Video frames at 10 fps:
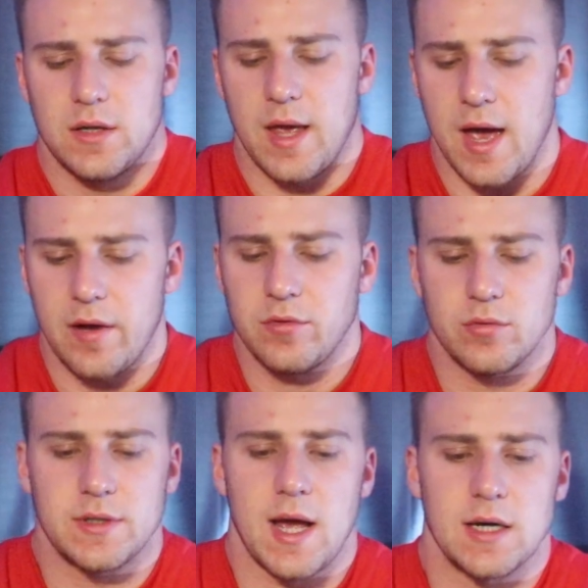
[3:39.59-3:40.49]
They have
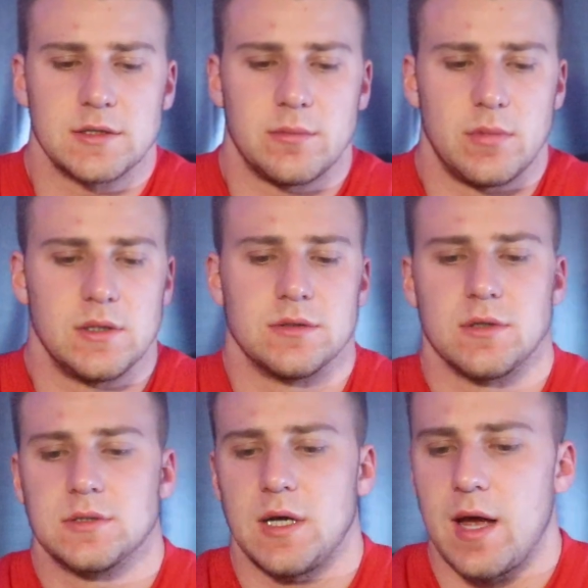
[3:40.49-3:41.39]
to attack somebody's
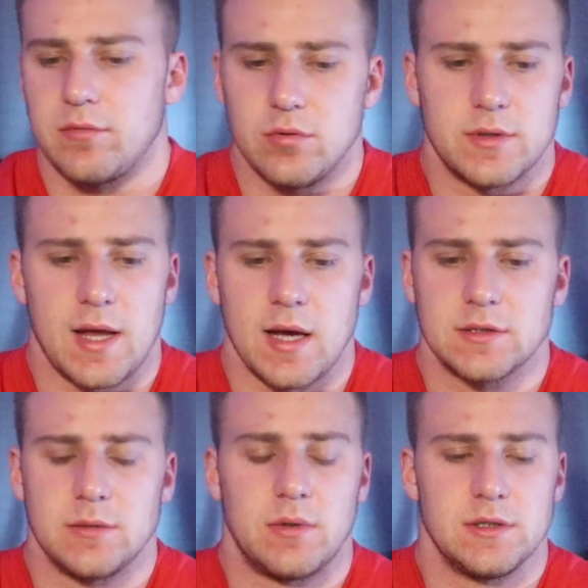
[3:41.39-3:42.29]
looks, they have to attack
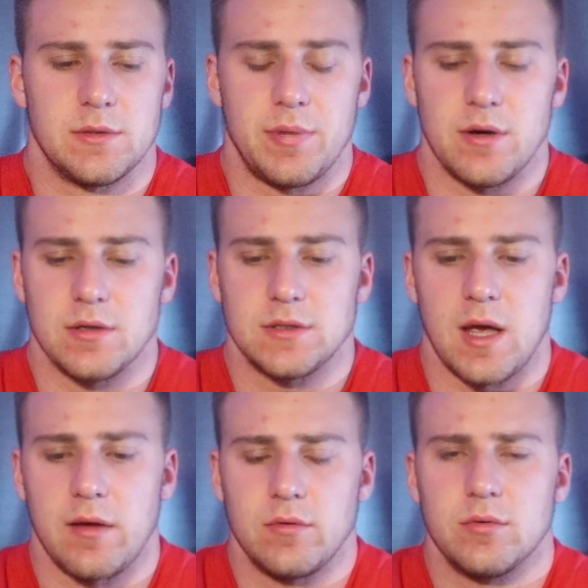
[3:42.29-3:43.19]
somebody's appearance,
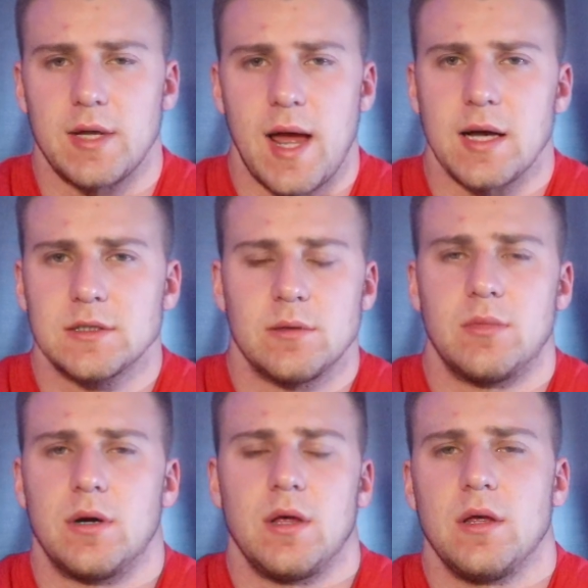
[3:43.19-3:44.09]
they have to attack
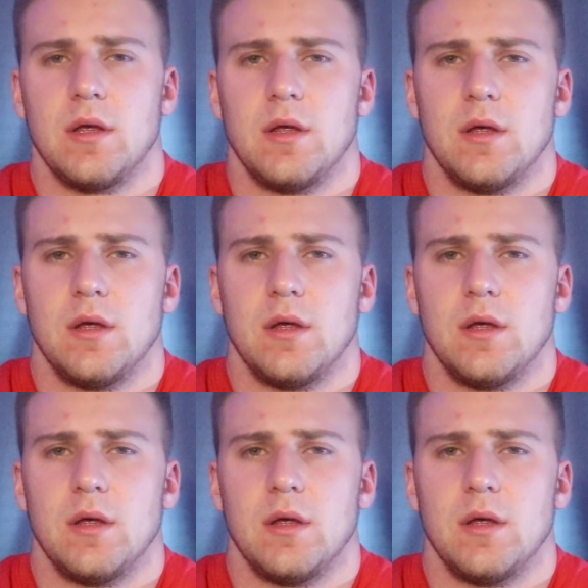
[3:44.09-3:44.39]
somebody,